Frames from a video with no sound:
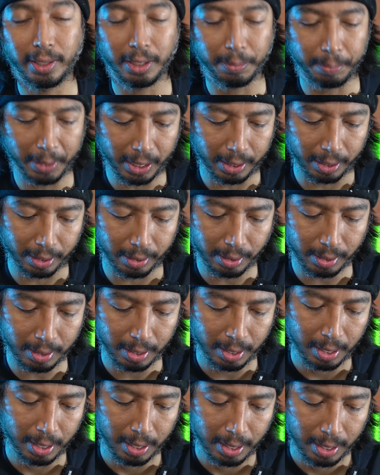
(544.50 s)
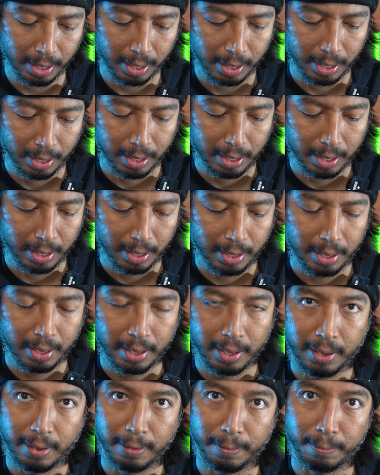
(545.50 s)
speakers.
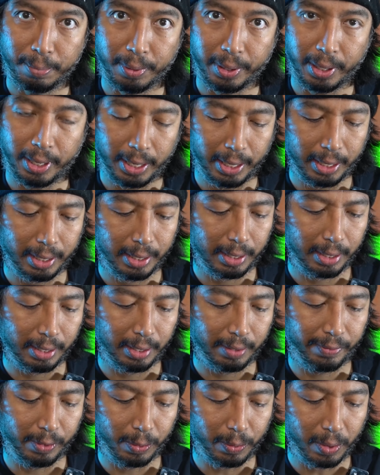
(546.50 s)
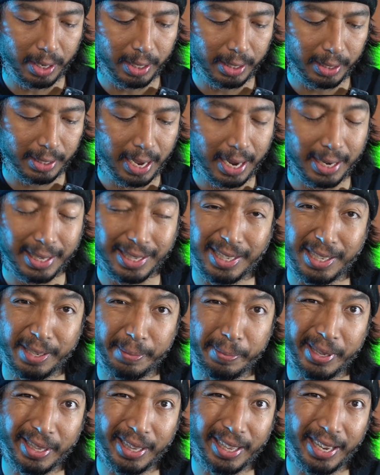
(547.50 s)
But if you want to kind of
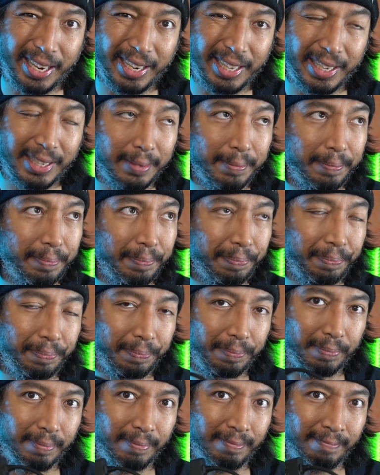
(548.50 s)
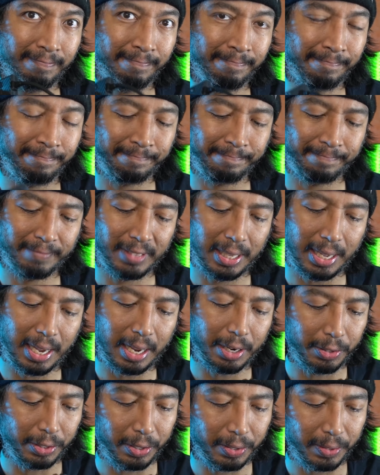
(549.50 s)
simulate it, I
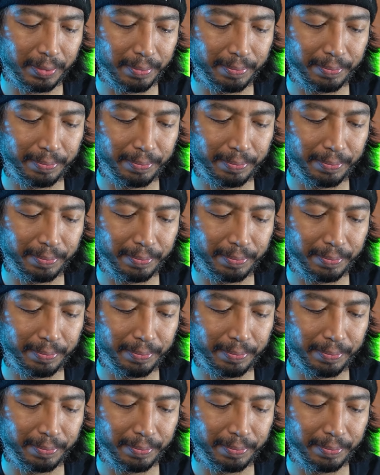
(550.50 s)
don't know.